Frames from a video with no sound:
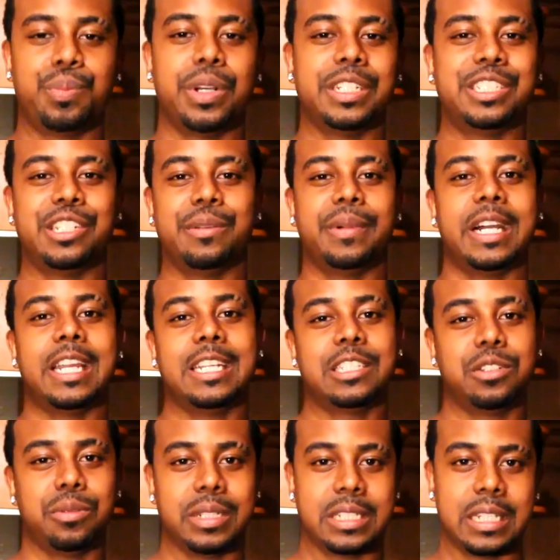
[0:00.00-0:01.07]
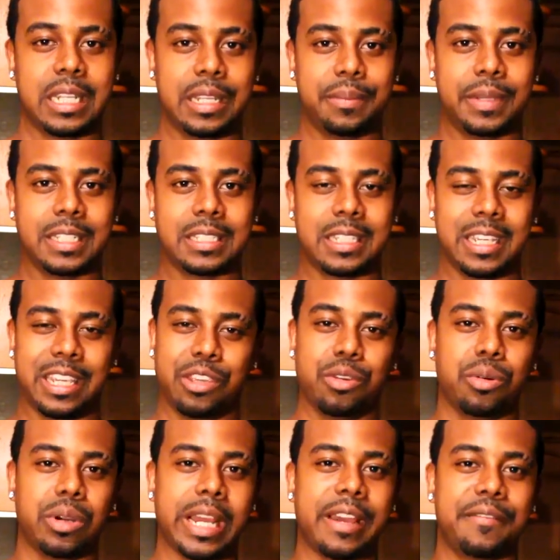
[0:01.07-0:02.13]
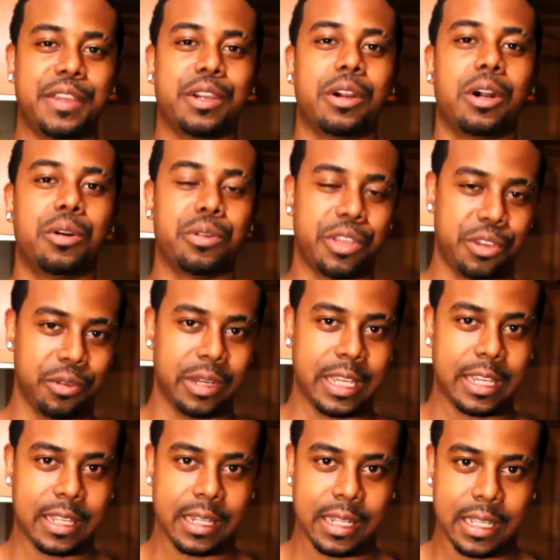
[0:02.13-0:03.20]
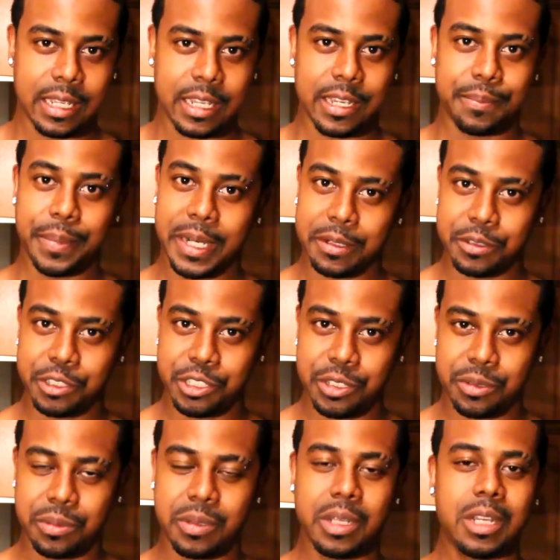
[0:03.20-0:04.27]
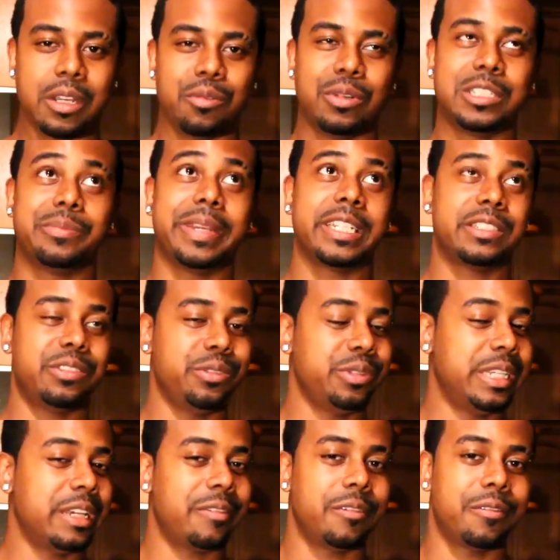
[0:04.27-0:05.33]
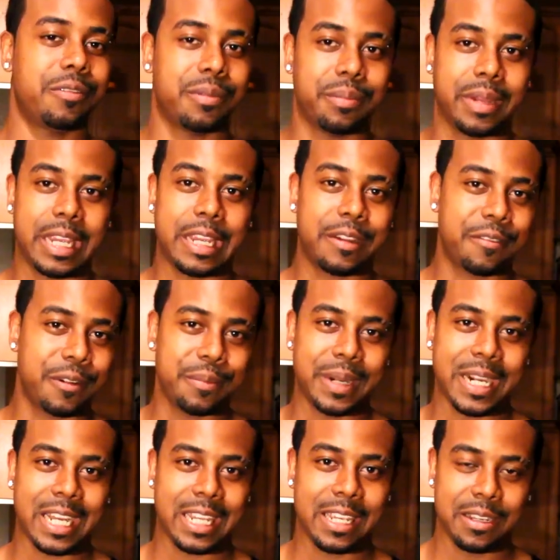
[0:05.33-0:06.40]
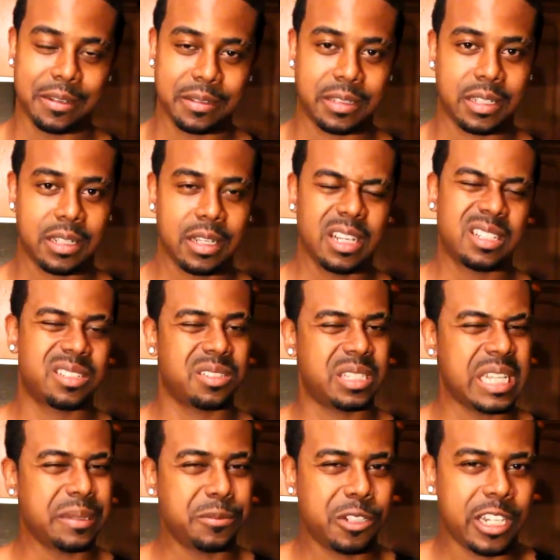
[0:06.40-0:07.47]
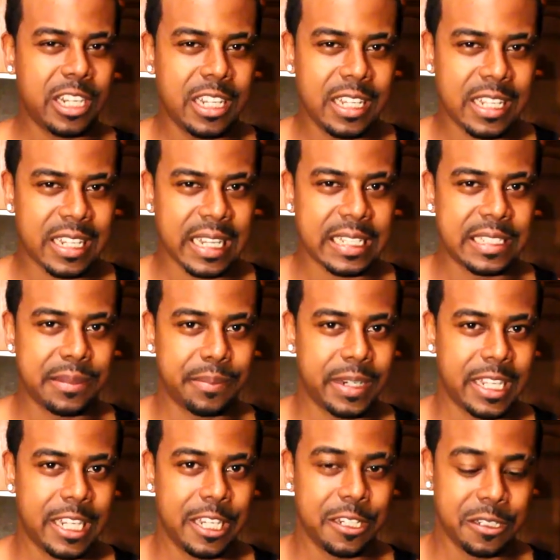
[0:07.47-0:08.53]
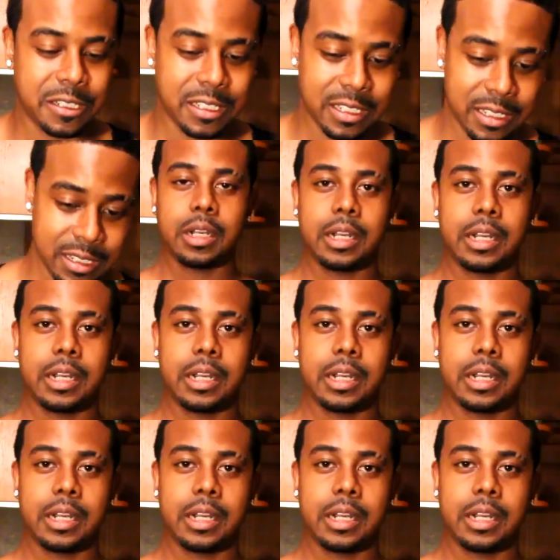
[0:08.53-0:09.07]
Push your body to its limits and you'll have your own unique look about you, which makes you different from everybody else. So stop trying to look like somebody else.